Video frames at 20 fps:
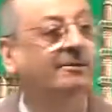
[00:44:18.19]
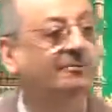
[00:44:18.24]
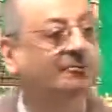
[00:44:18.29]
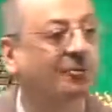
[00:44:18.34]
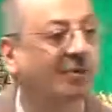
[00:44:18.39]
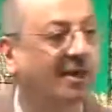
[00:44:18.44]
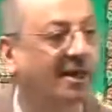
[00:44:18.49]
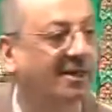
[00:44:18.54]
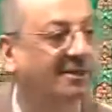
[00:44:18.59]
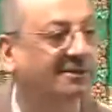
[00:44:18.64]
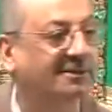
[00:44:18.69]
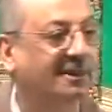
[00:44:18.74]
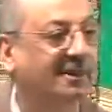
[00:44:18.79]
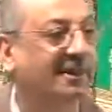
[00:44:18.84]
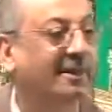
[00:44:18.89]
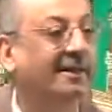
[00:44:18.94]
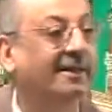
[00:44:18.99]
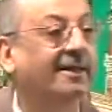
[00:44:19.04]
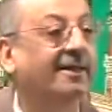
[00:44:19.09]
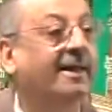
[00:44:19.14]
turasa?
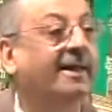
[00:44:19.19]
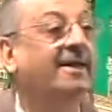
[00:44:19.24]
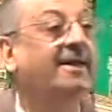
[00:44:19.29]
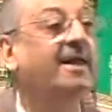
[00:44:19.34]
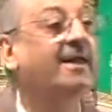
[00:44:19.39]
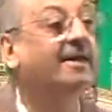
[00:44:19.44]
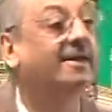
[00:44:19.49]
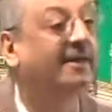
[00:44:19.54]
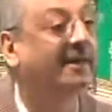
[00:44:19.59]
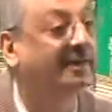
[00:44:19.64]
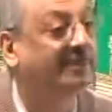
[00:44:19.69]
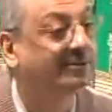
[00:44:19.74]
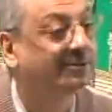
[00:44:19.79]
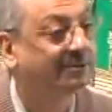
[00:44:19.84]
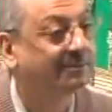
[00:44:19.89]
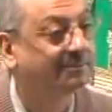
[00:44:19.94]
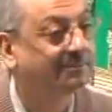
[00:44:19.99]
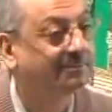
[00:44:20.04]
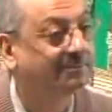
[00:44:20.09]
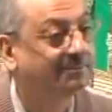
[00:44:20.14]
Inheritance.